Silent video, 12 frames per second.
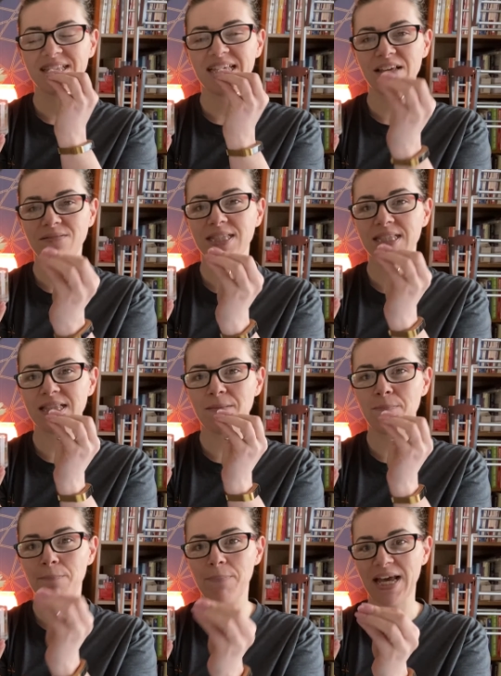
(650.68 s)
gives
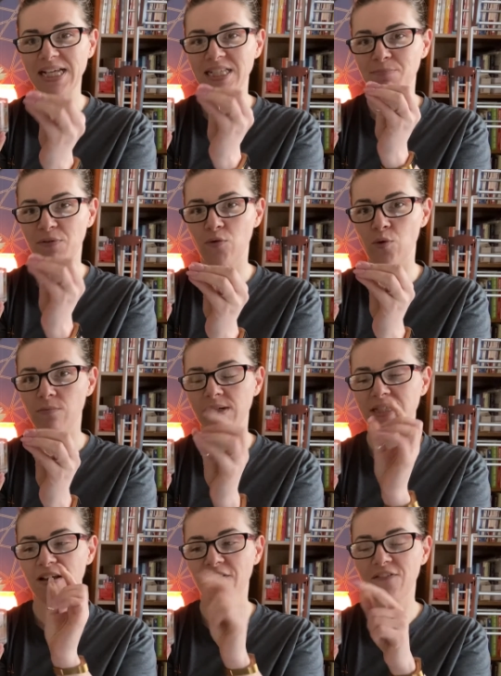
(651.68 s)
the best
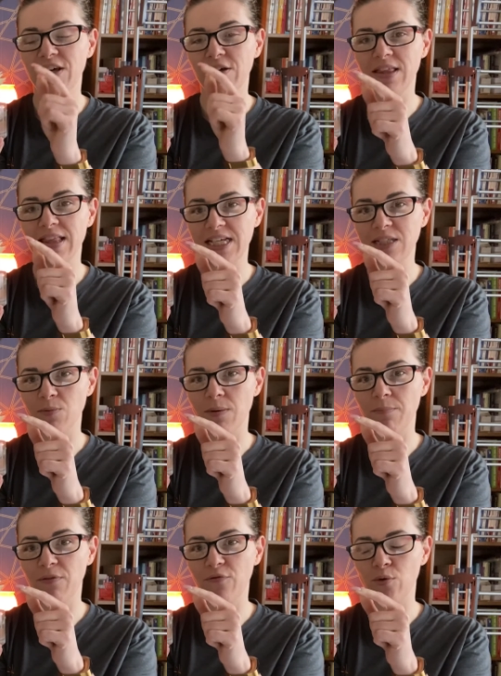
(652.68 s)
performance. I feel that this
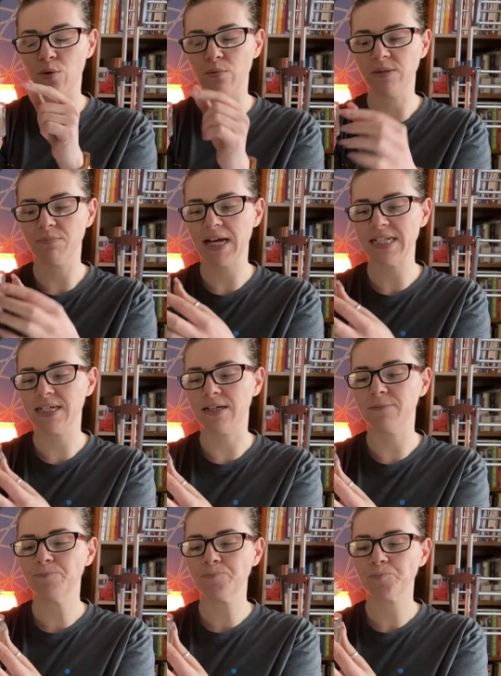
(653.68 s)
one performs
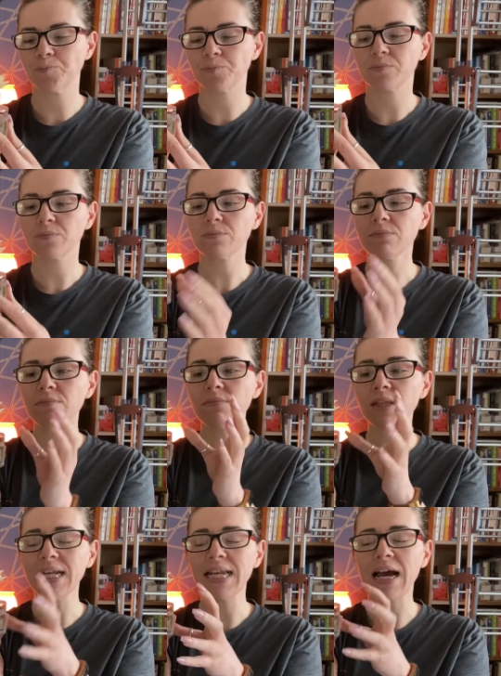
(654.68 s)
better.
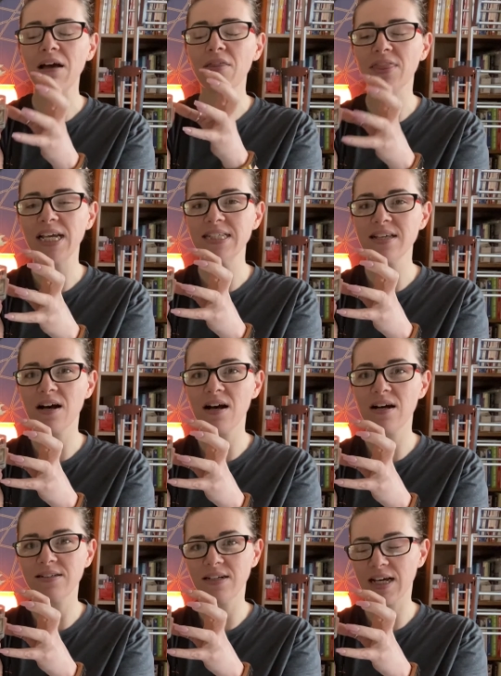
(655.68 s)
Now, these
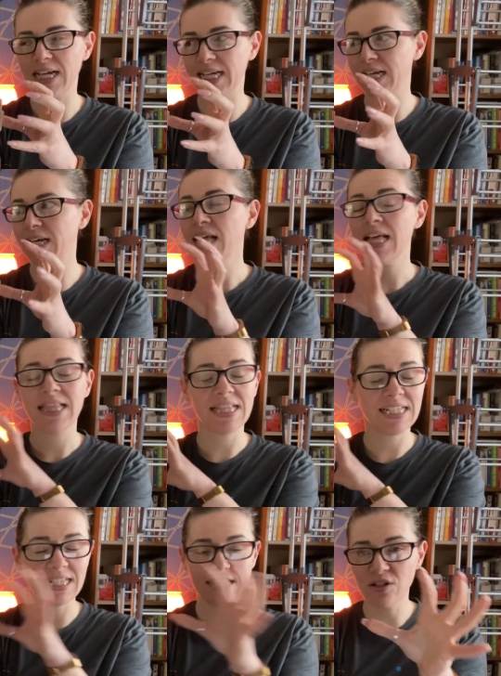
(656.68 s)
aren't like,
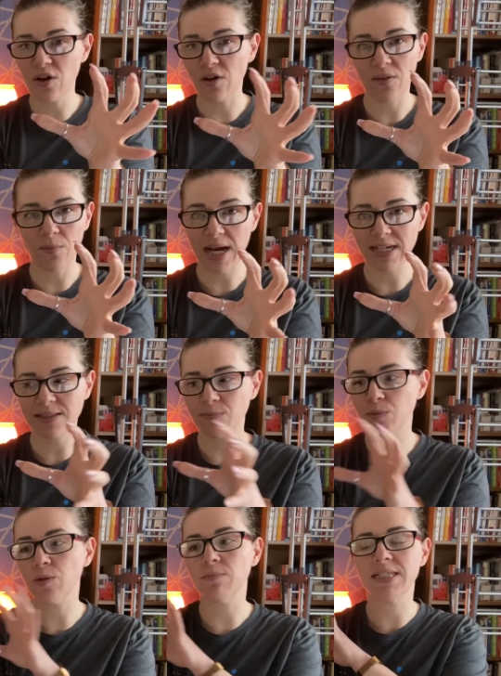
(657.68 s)
this is not the wax and
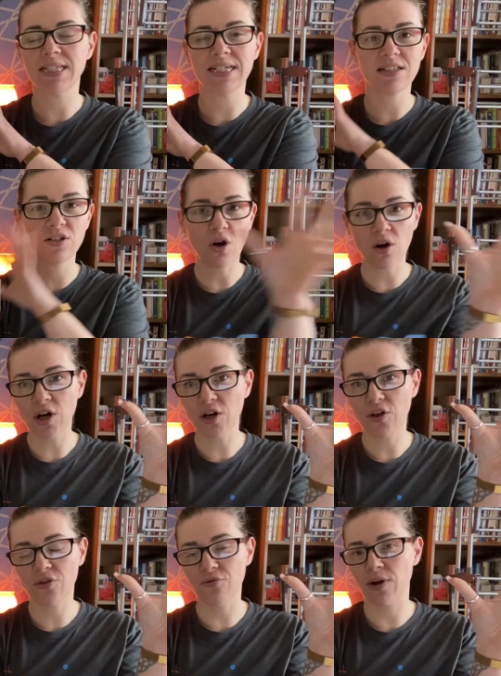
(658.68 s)
warmers. It's not going
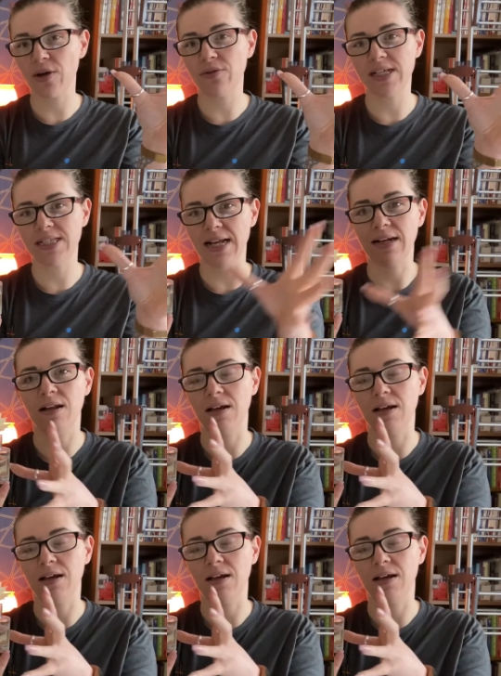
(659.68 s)
to throw the scent